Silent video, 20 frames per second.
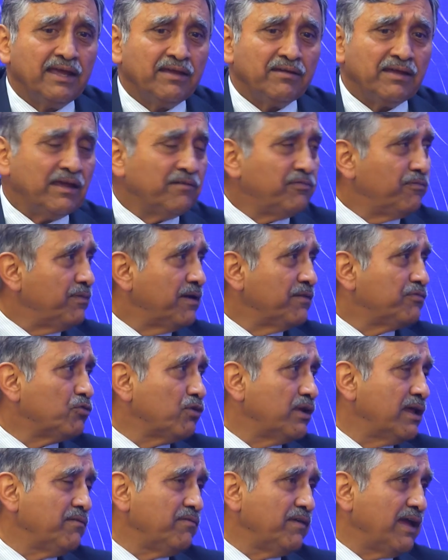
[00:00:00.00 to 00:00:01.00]
if
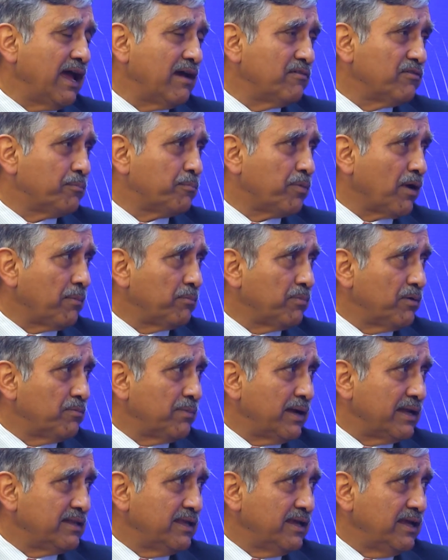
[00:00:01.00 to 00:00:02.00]
today we have a problem
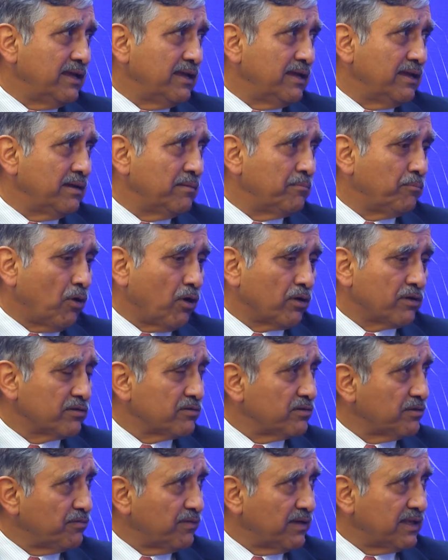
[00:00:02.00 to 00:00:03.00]
at the borders
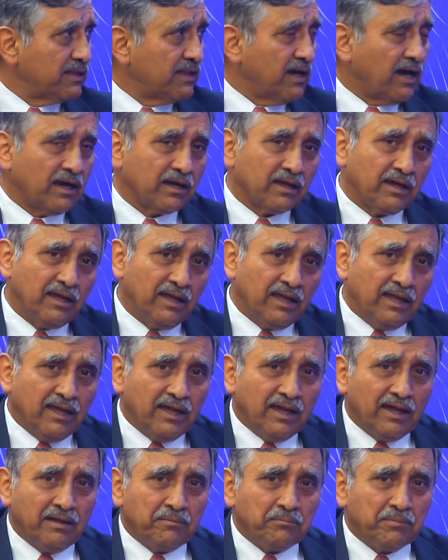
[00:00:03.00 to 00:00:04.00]
of Ladakh,
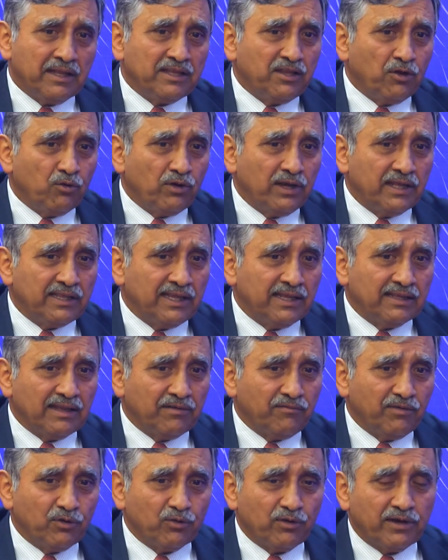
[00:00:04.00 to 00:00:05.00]
the only thing that we
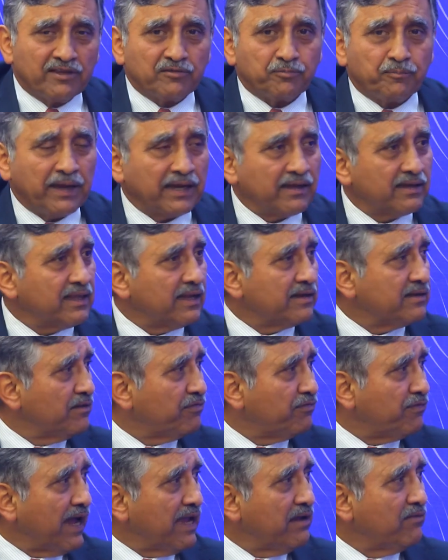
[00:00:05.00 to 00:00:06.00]
could expect that the
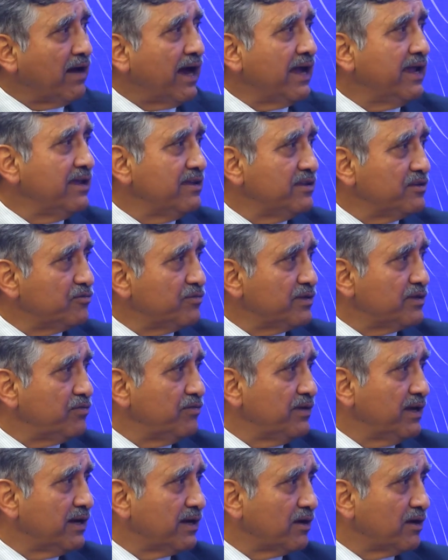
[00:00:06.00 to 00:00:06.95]
Five Eyes, which we are